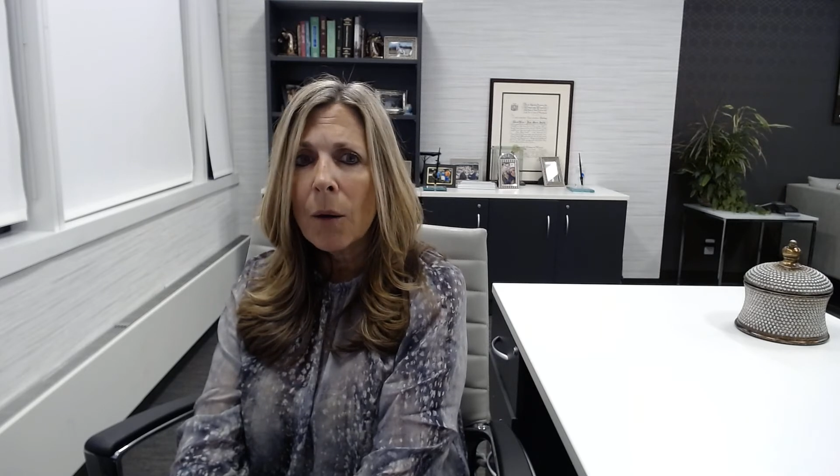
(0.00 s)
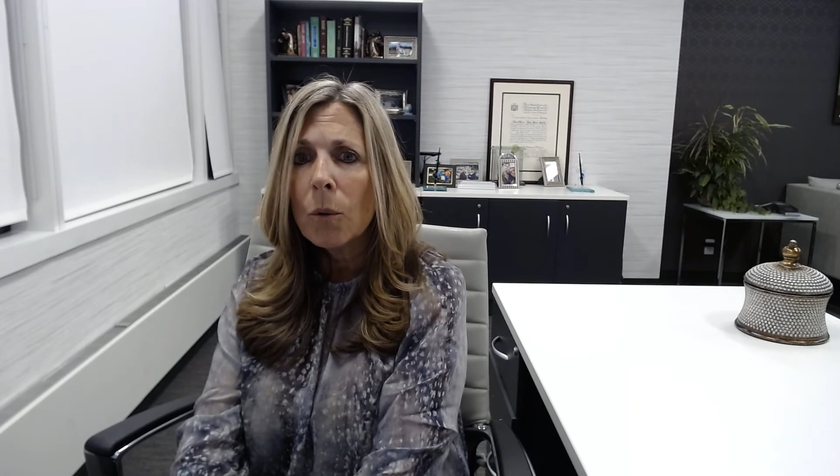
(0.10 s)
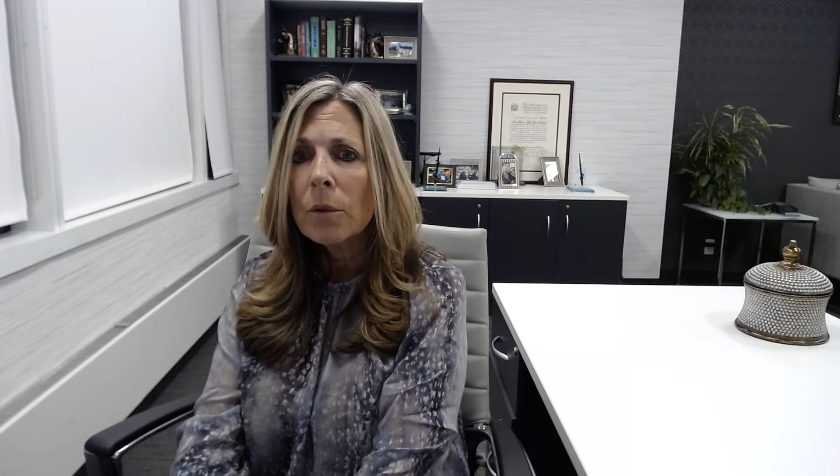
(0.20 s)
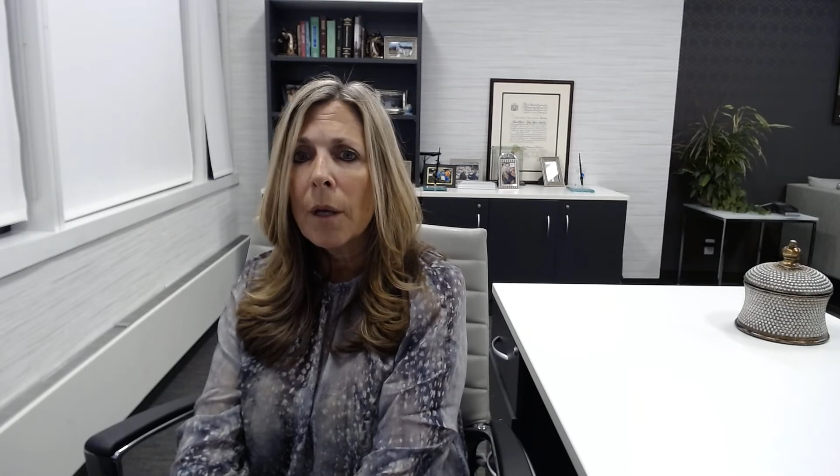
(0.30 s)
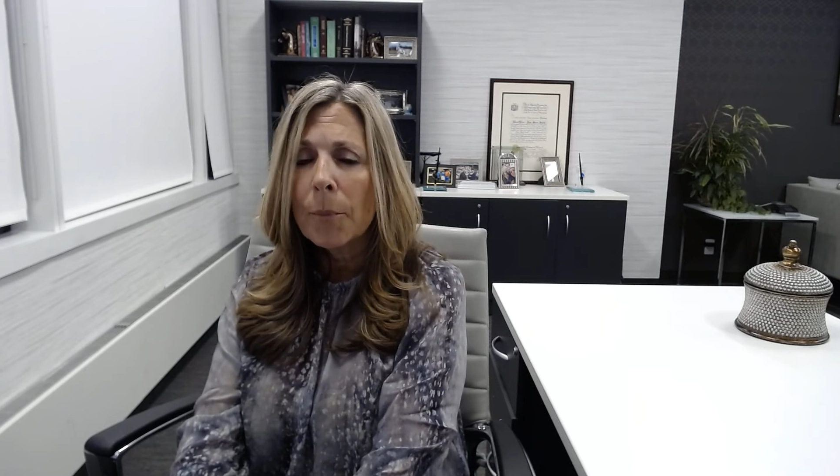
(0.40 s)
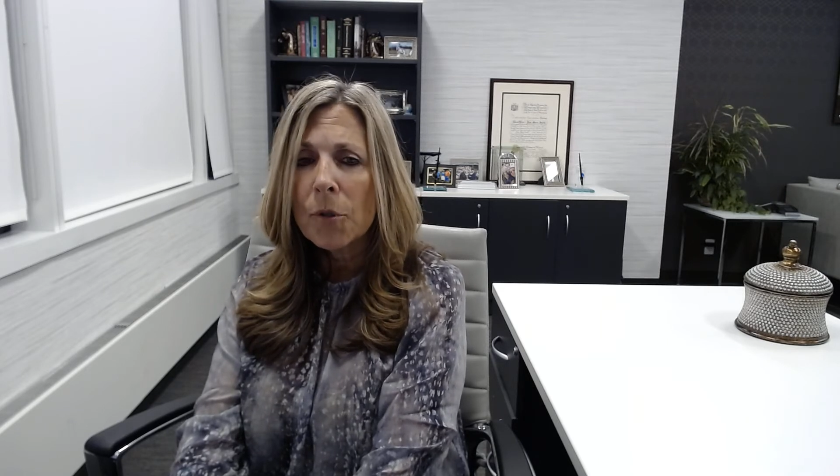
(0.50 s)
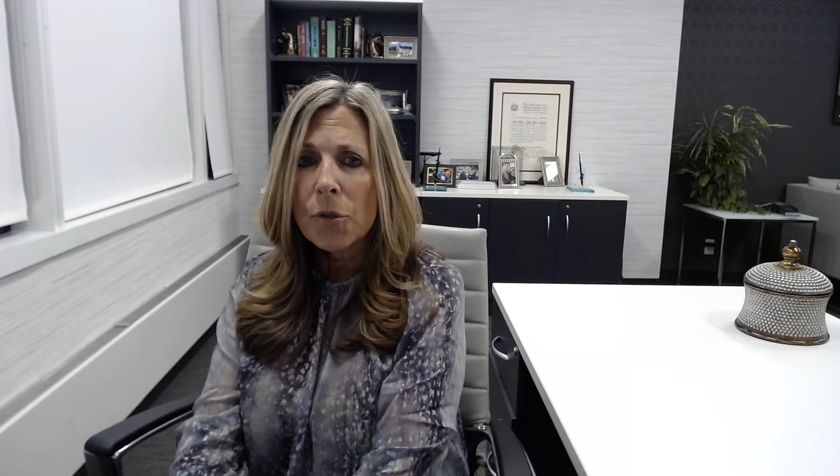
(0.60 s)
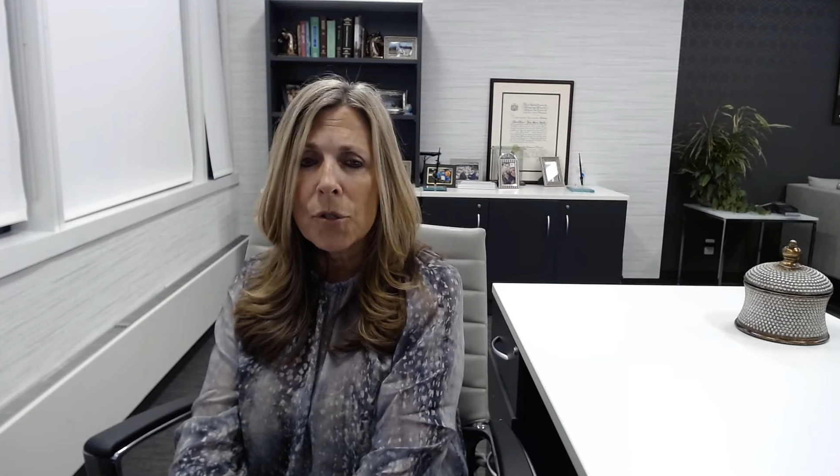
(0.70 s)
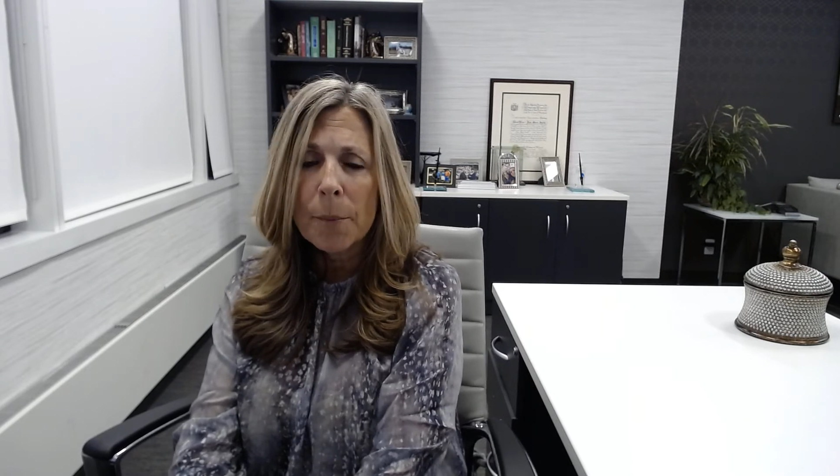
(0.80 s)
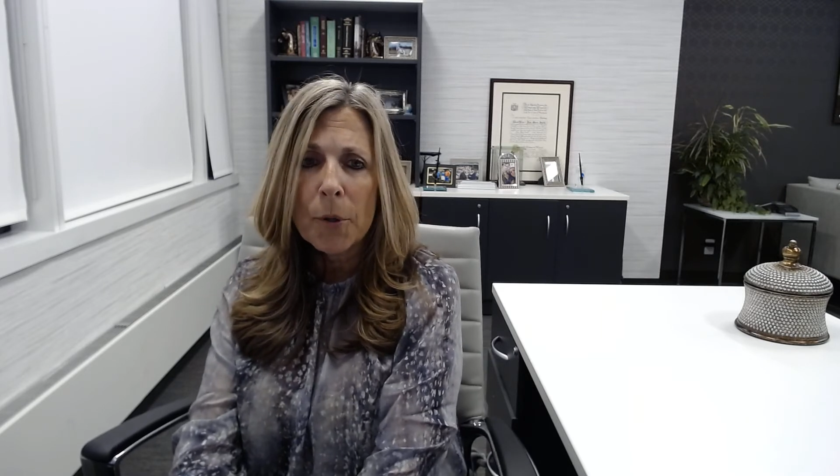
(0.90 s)
old numbers are
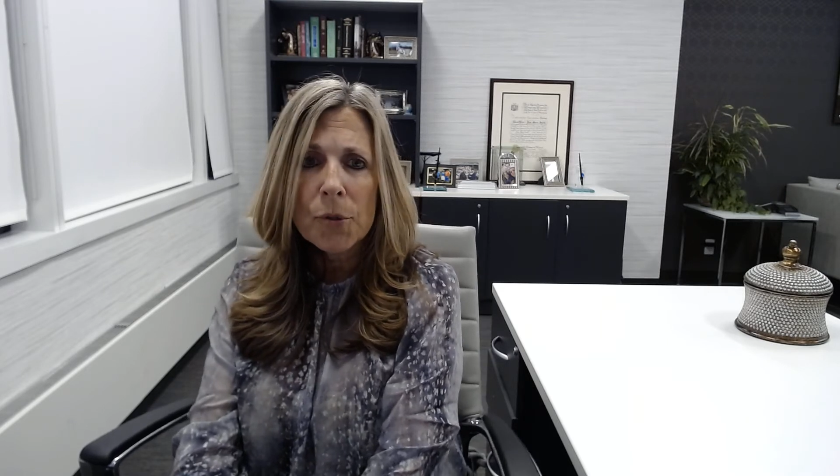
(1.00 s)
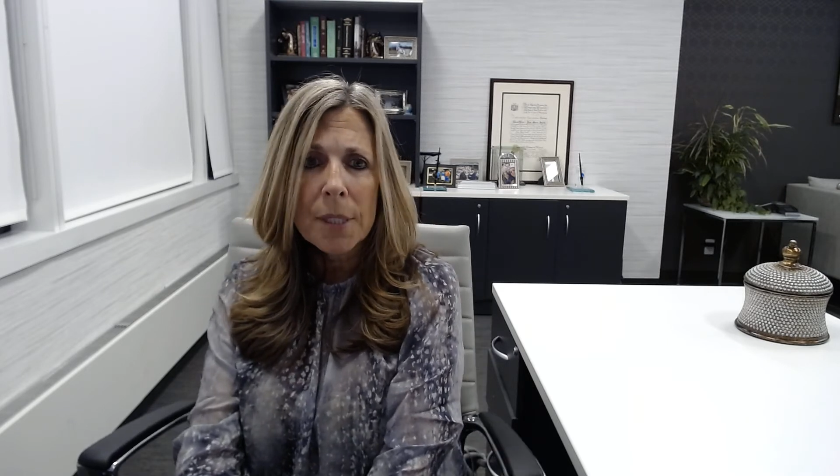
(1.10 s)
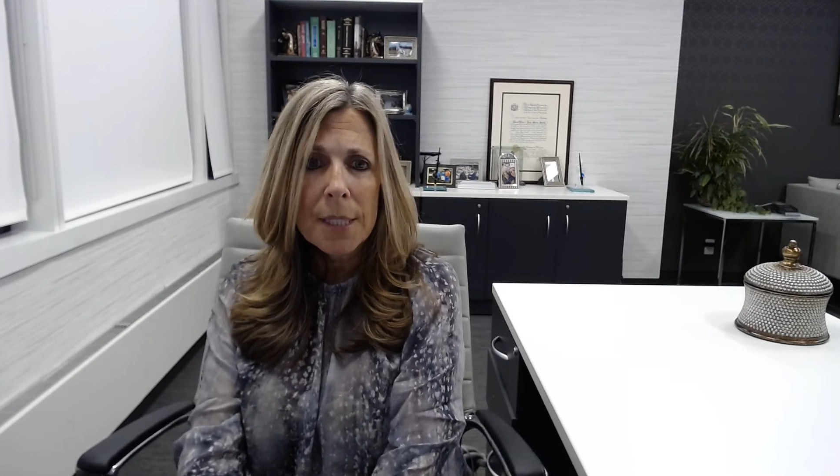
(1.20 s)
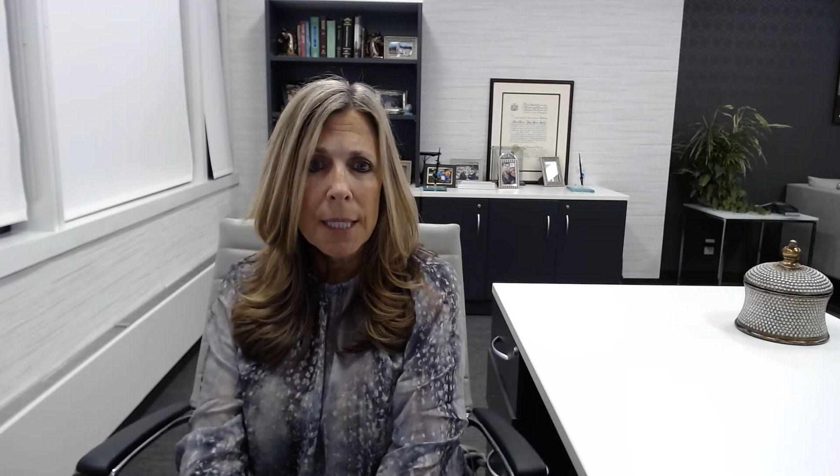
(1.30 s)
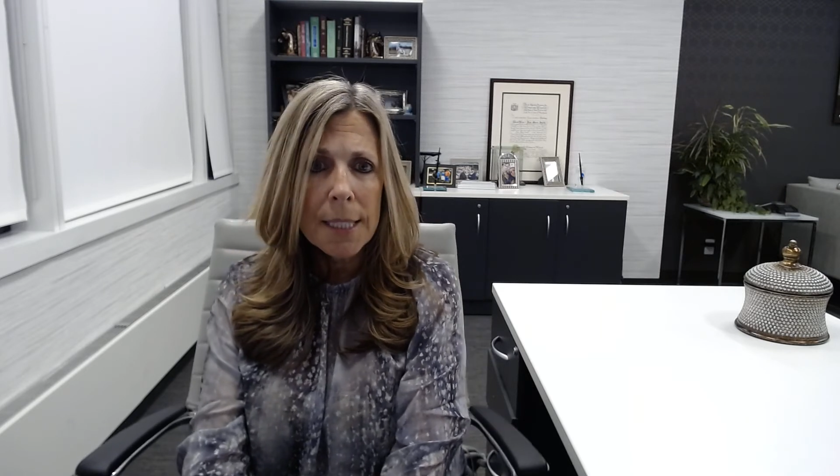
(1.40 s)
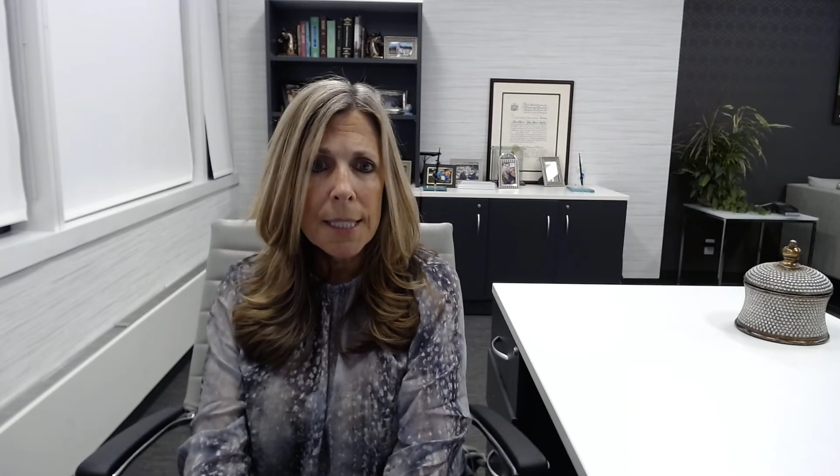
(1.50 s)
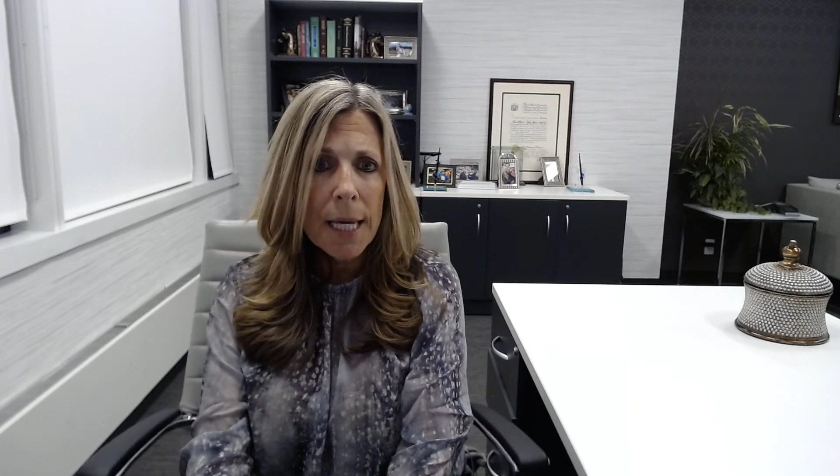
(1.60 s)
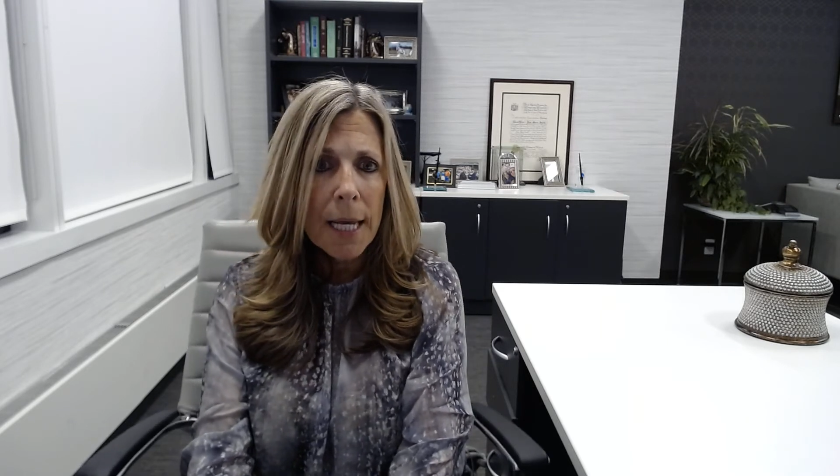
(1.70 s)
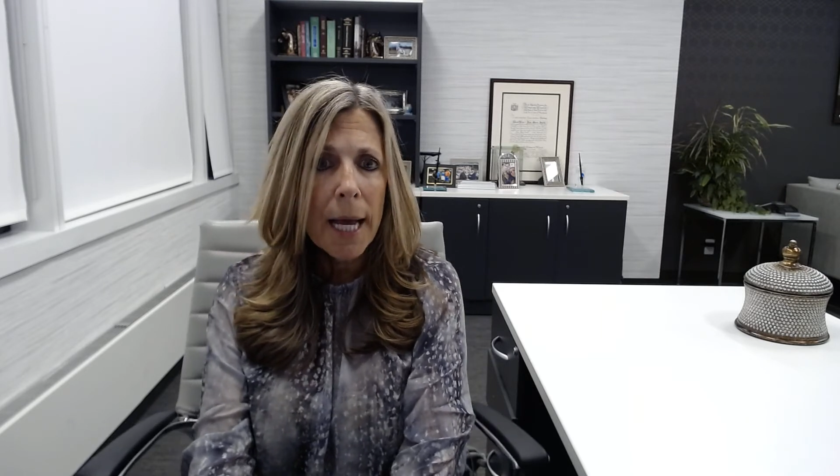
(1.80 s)
supposed to sunset